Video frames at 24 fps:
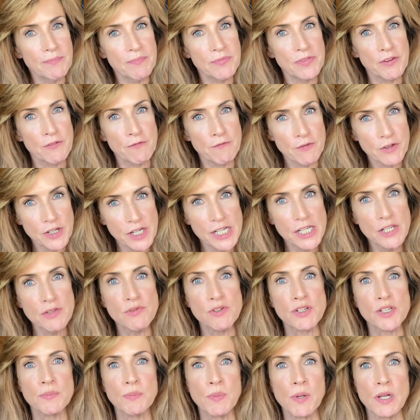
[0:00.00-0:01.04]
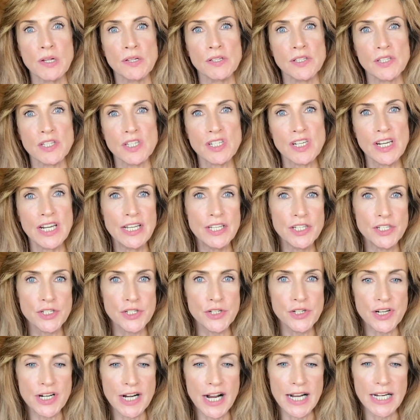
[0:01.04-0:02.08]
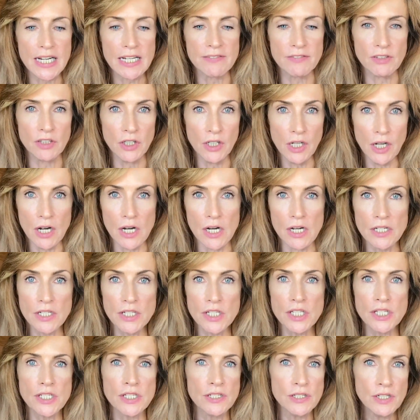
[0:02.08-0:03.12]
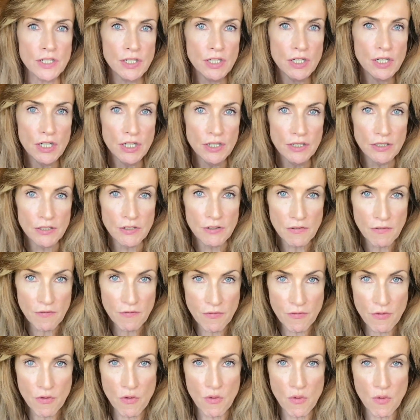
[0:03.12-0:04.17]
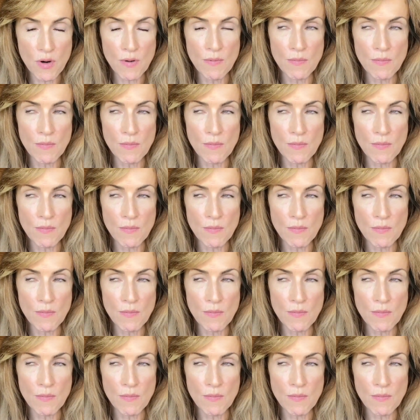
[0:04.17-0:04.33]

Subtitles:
the freeze response tends to kind of last for